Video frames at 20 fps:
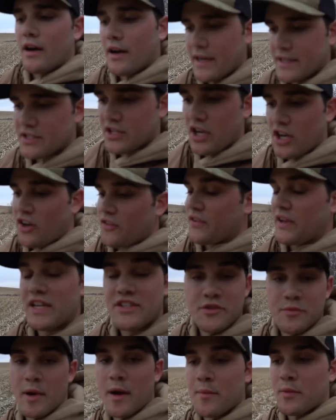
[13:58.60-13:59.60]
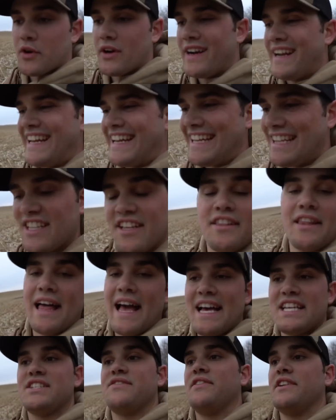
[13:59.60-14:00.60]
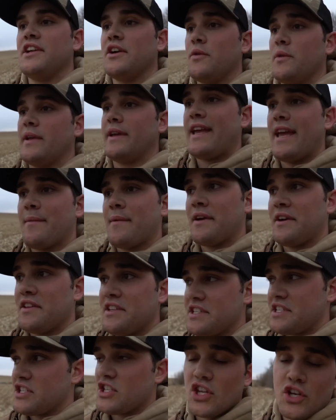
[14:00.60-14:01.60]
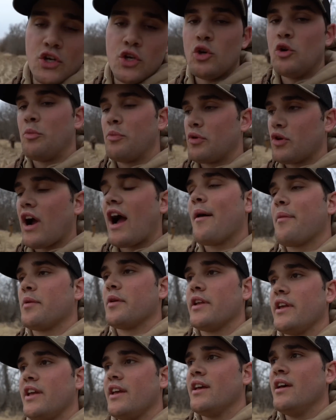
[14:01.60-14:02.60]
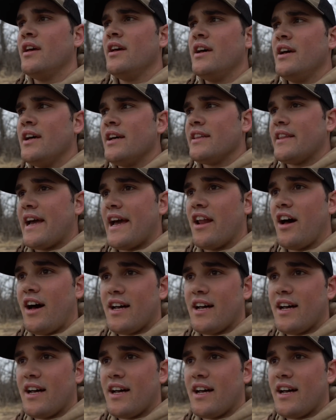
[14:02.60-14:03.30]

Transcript: right, so I don't know if you guys remember in the last video we came out here. This is the new property that